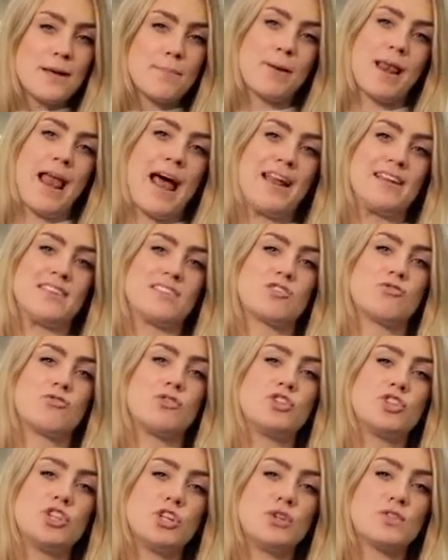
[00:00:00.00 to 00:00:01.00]
their plans to
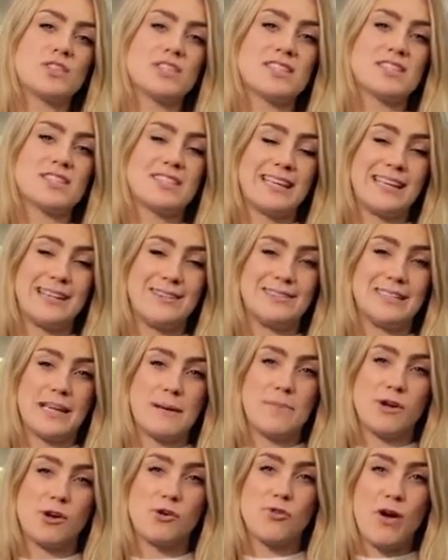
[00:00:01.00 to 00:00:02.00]
reduce skilled
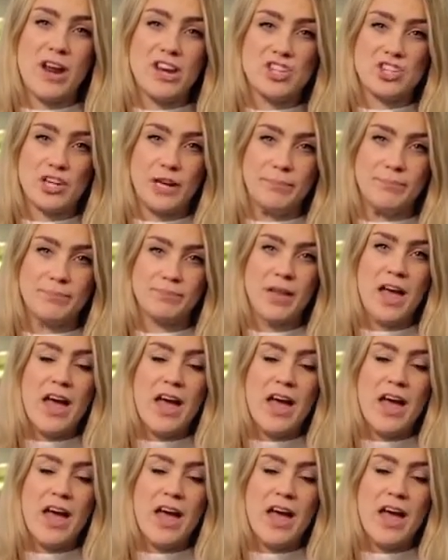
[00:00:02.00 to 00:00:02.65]
immigration.